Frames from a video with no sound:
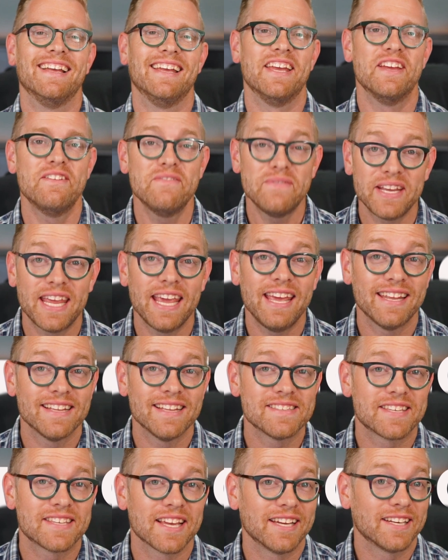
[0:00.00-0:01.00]
InvGate
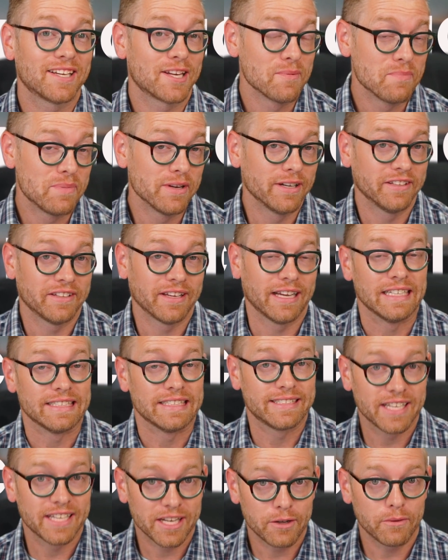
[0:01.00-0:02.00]
Insight can build a
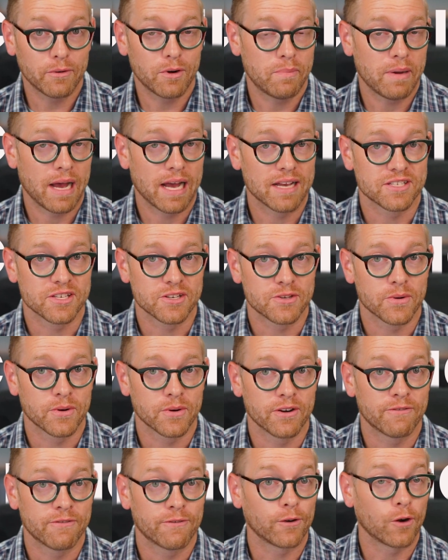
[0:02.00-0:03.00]
single
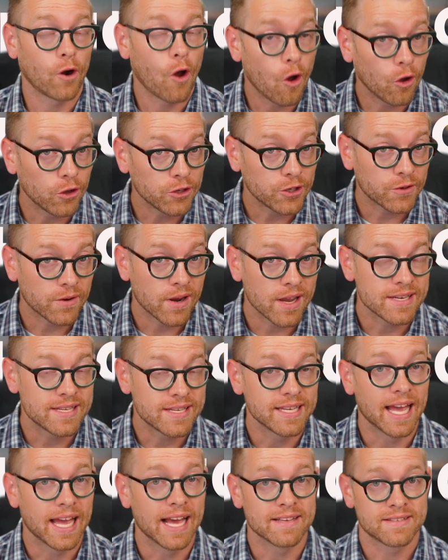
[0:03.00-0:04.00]
repository for all your
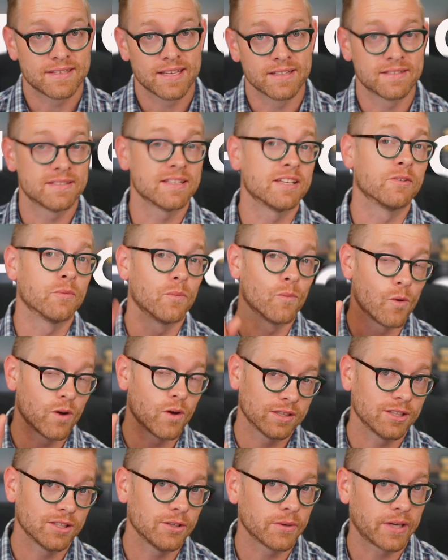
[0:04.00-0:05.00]
IT assets in
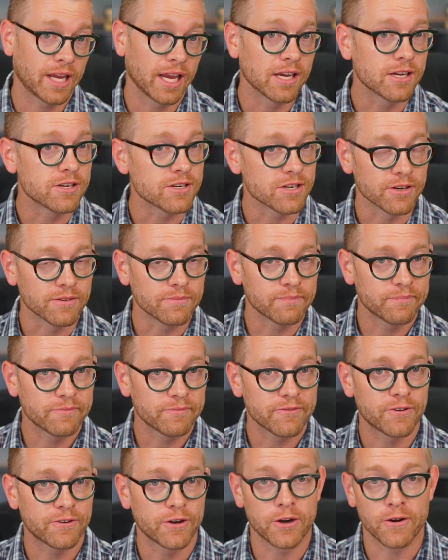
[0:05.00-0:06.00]
one location
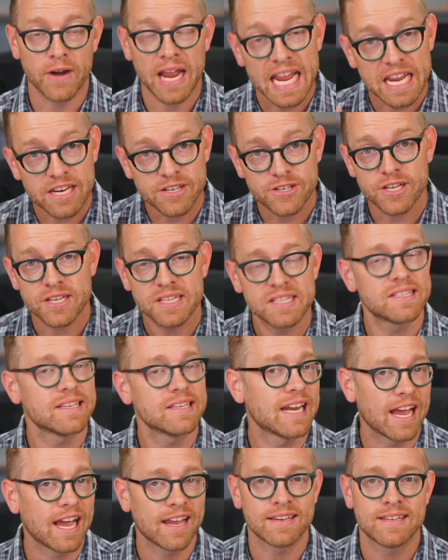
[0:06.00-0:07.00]
for your agents
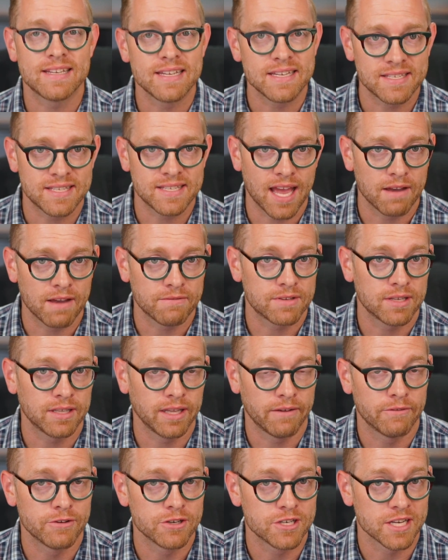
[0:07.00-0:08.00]
and IT staff to
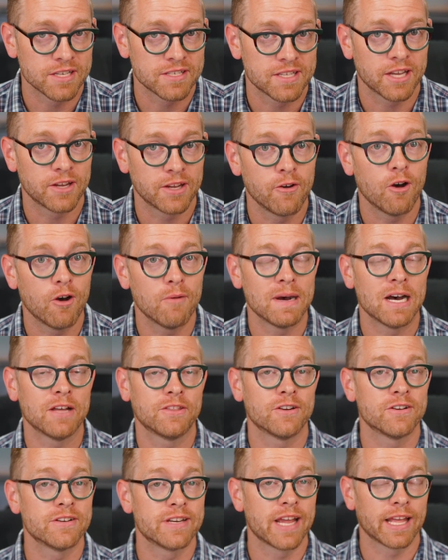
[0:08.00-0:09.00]
leverage as they go about
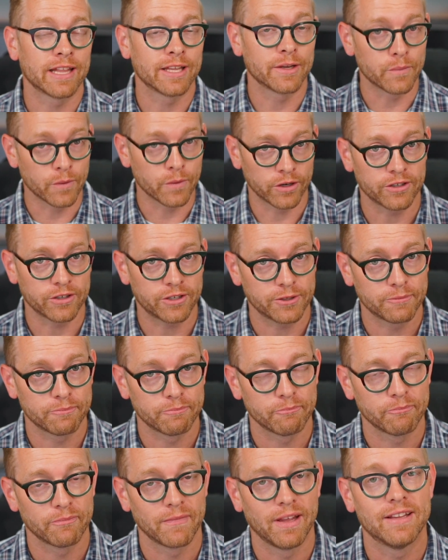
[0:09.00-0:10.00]
their daily work.
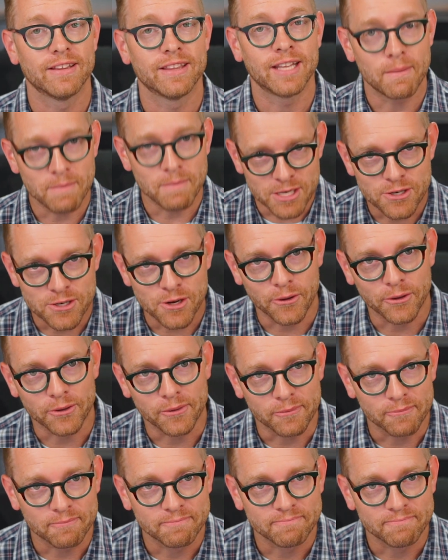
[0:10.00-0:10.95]
Let me show you.